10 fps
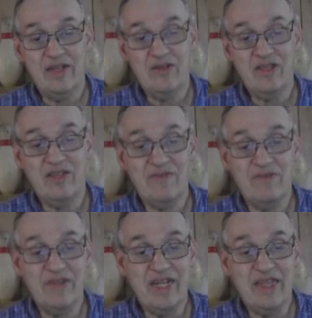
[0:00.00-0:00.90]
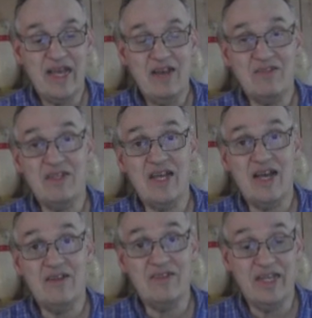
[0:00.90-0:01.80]
including the
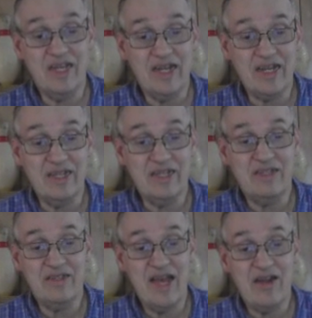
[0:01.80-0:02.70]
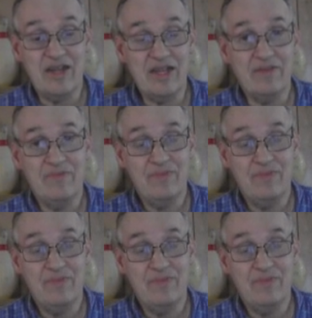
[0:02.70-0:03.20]
$15,000 he collected Saturday.